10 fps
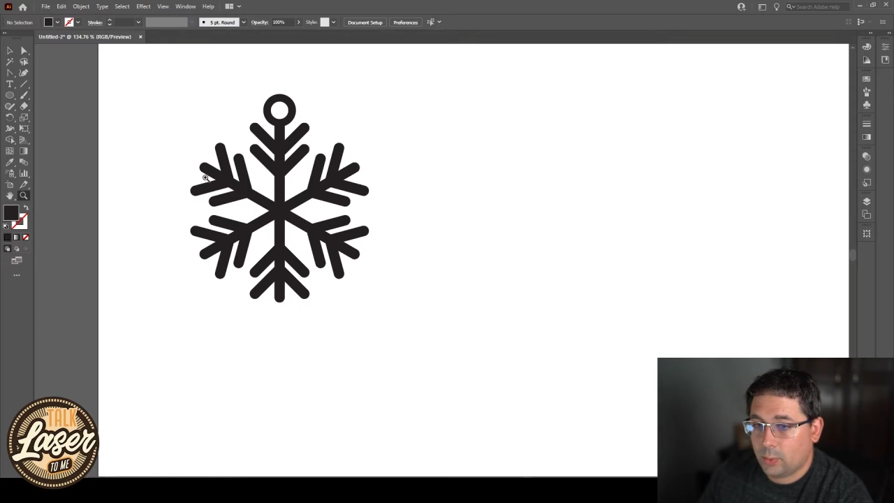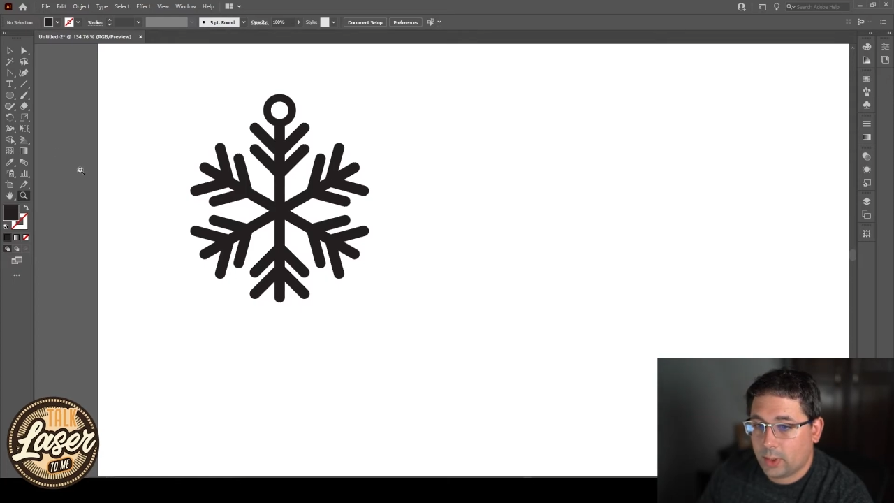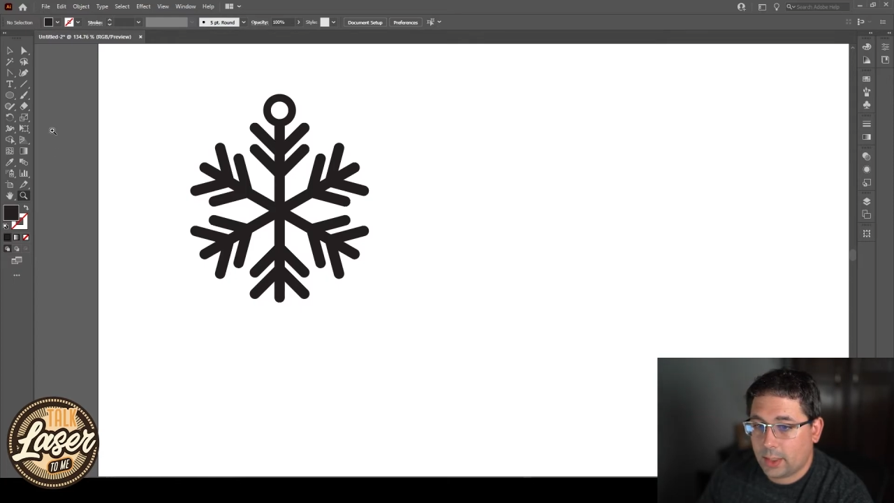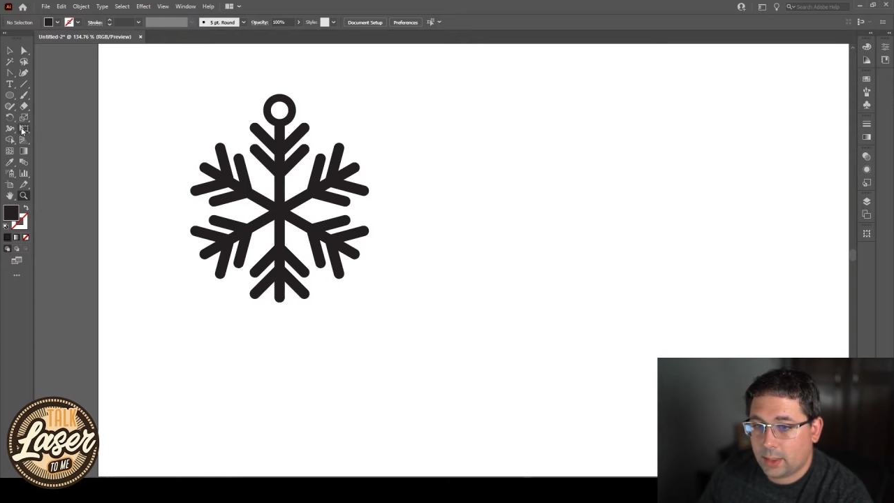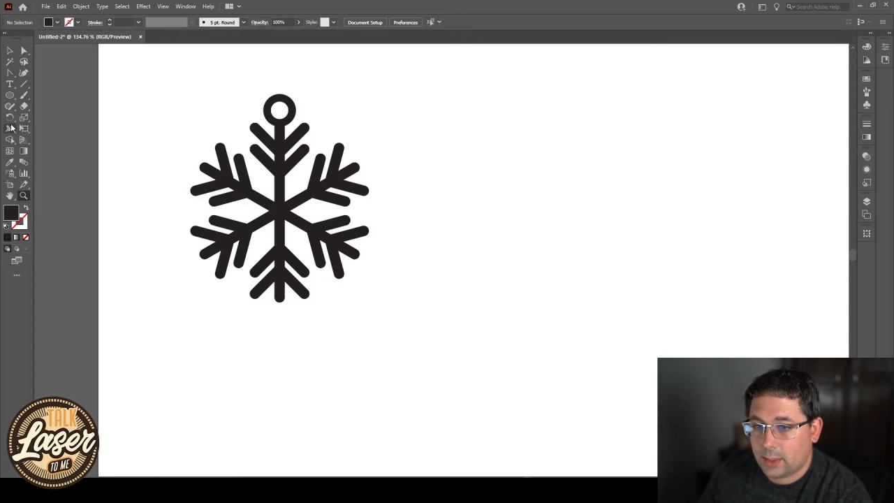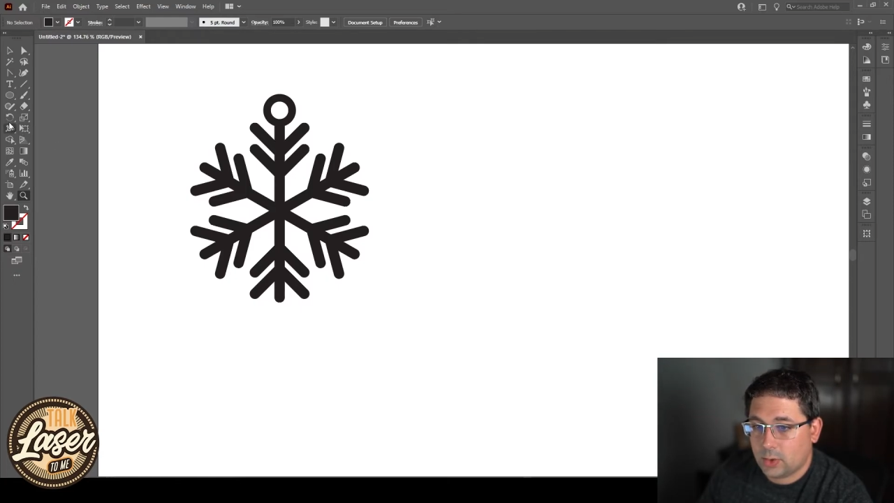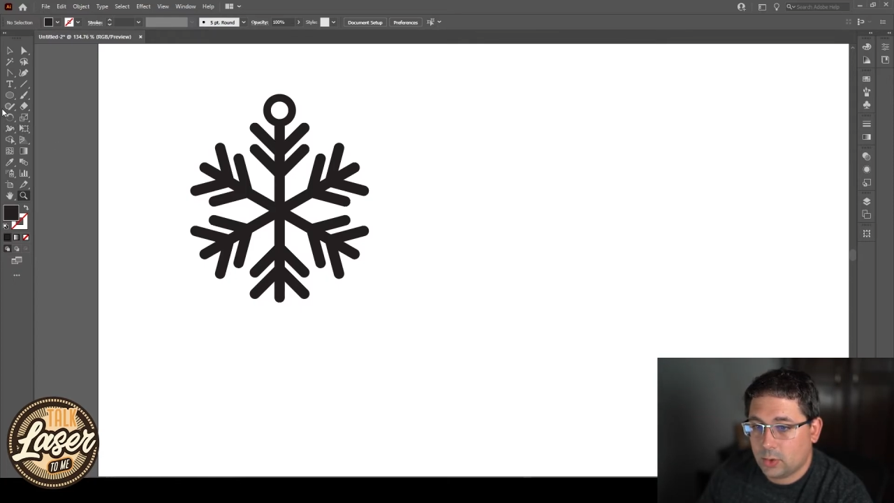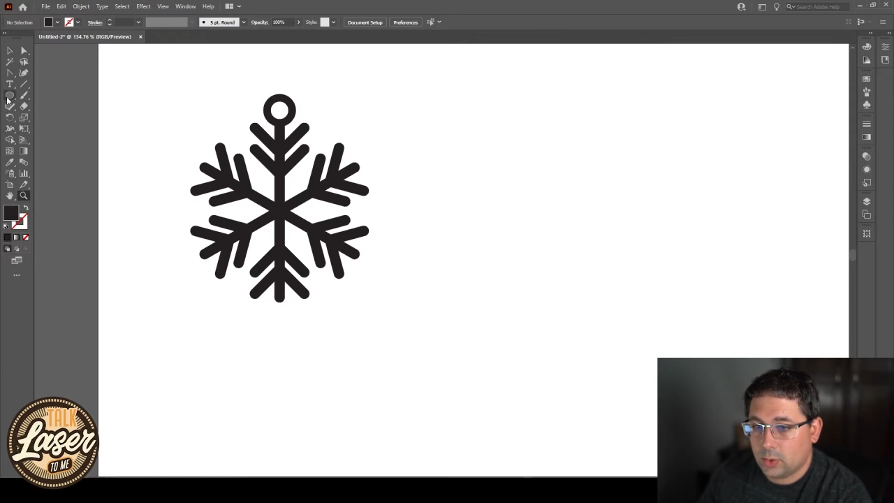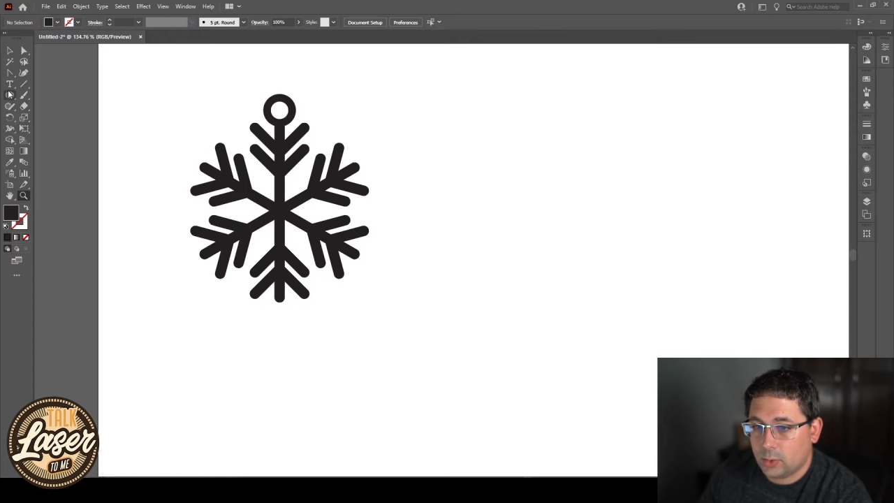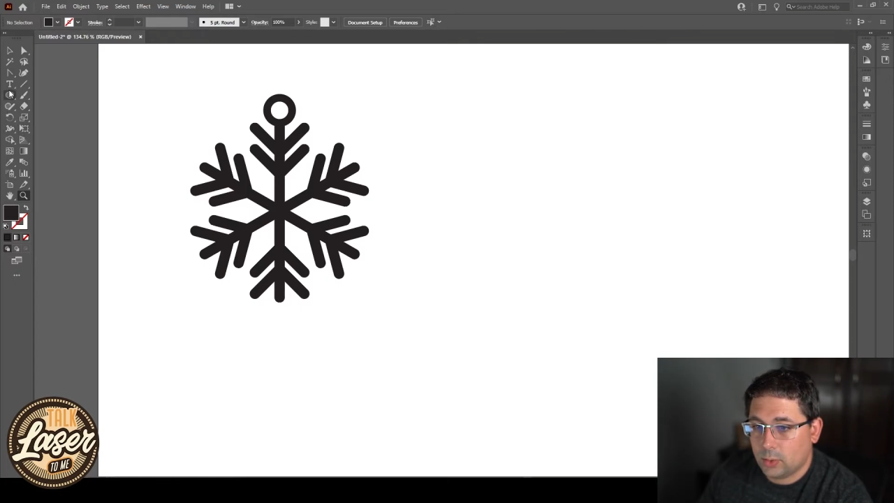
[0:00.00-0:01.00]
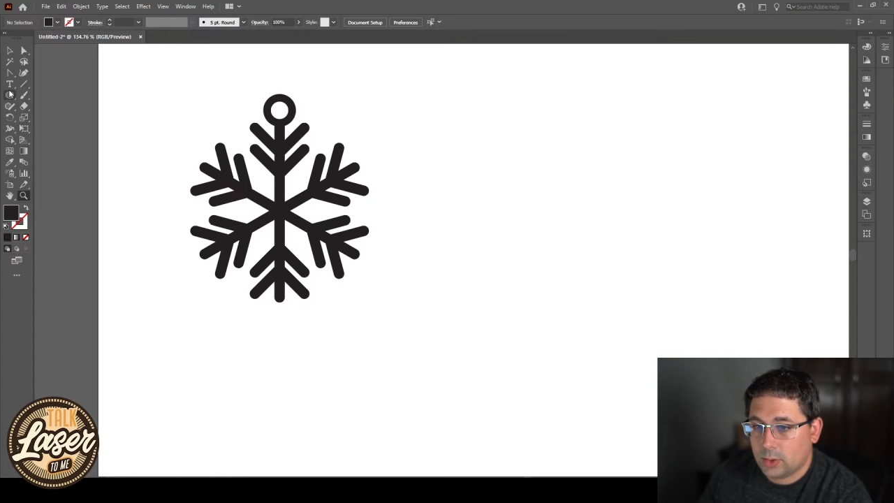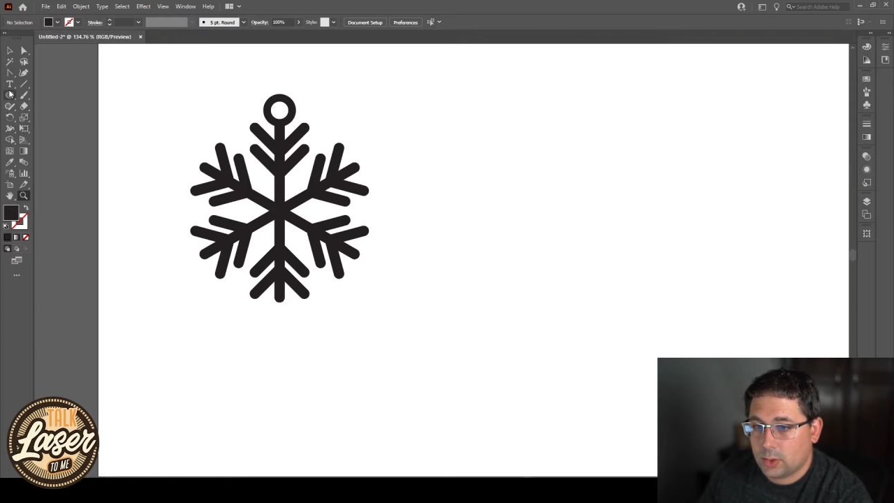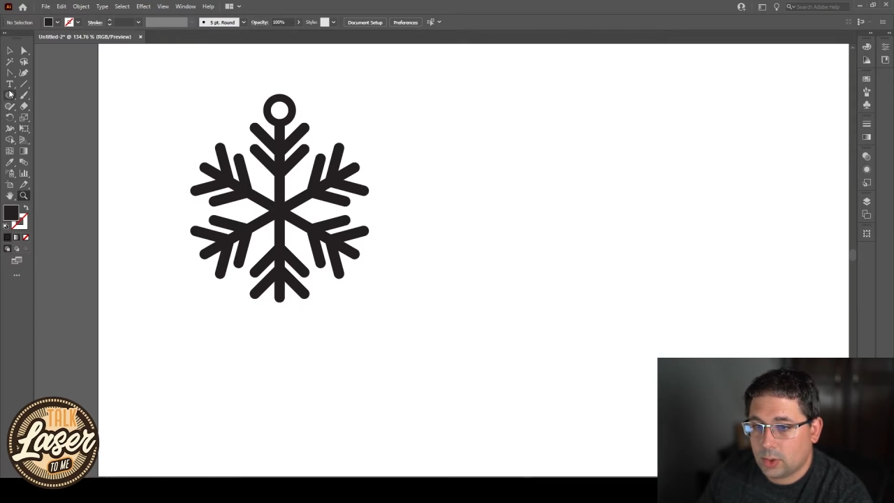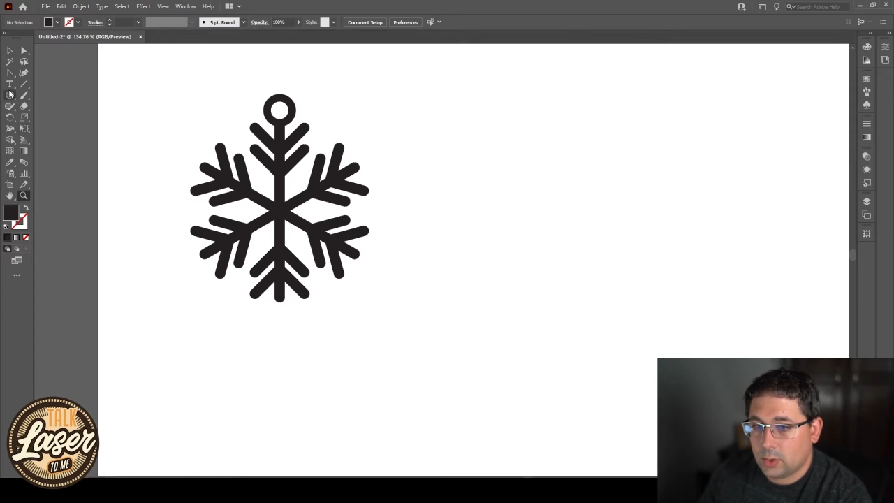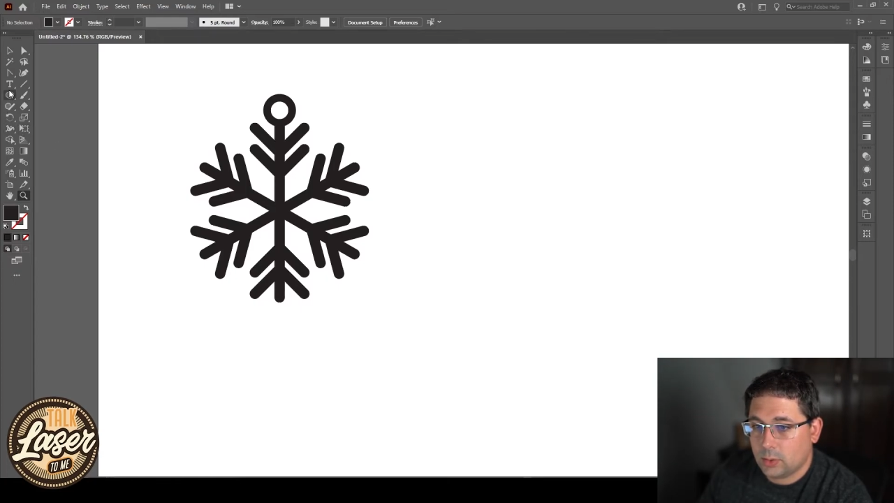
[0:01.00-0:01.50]
what I like to do is
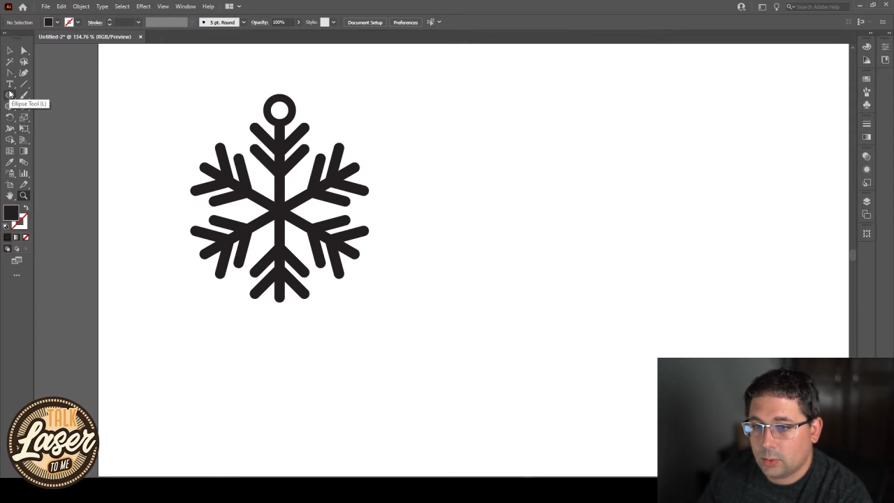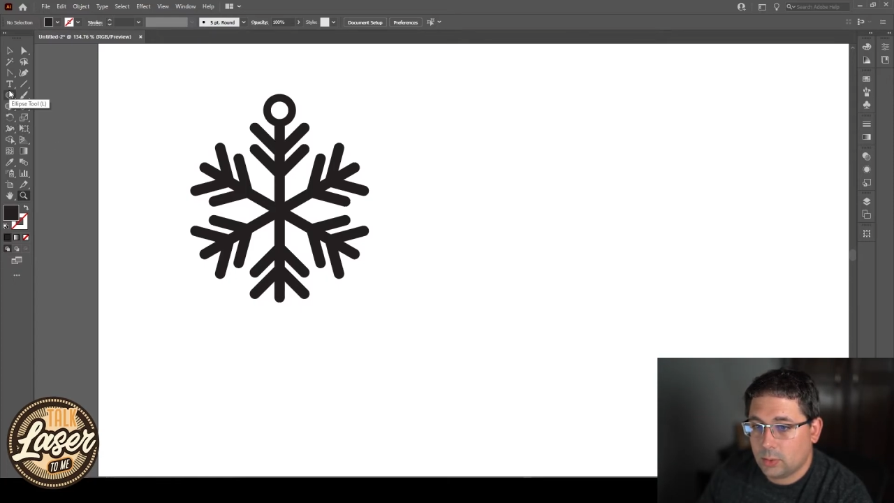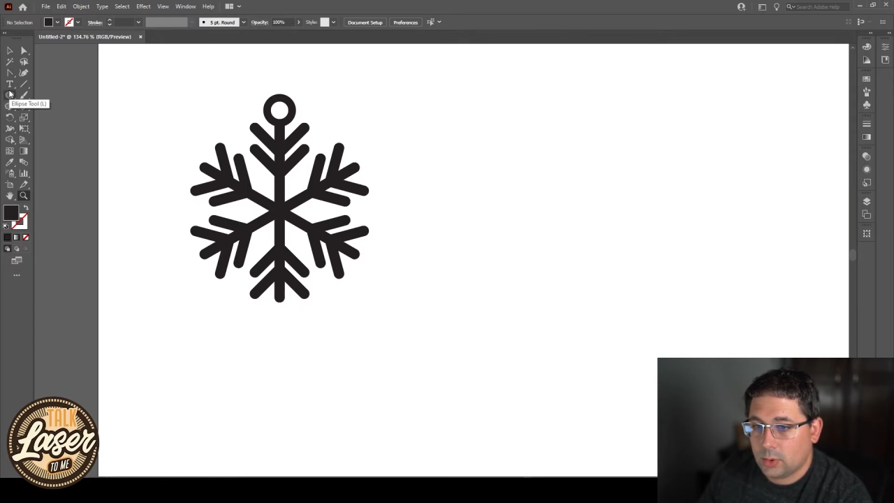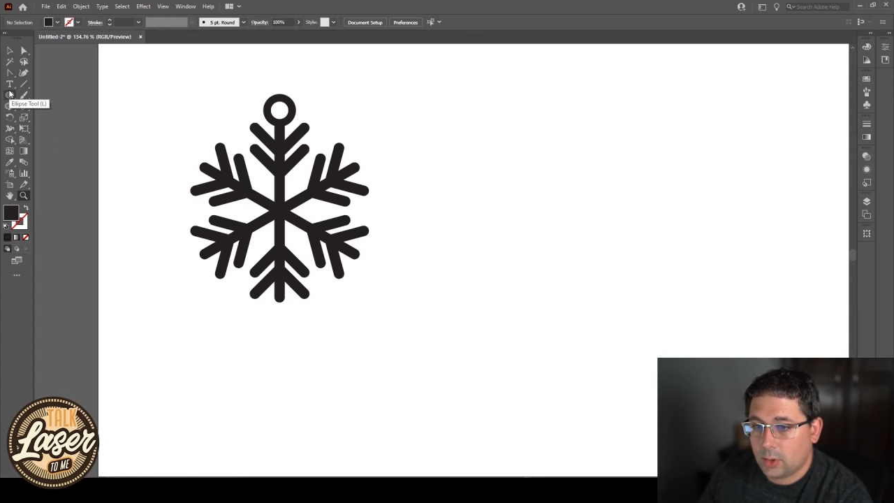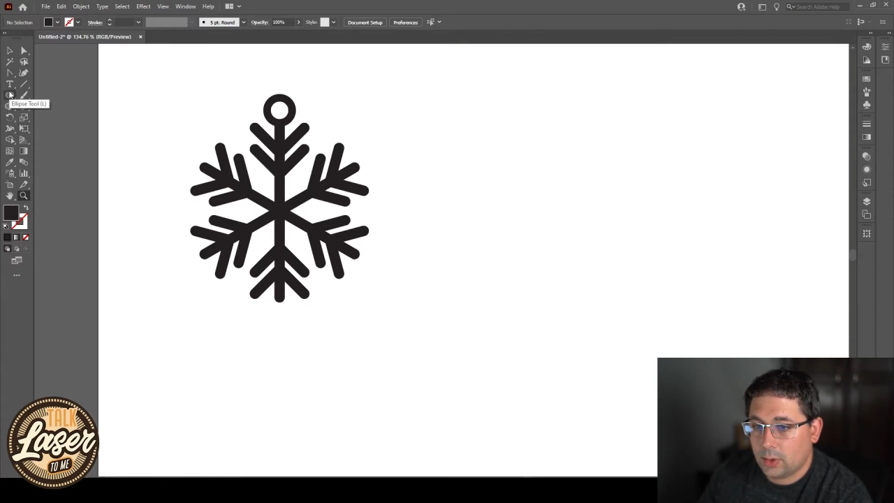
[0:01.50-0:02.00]
to use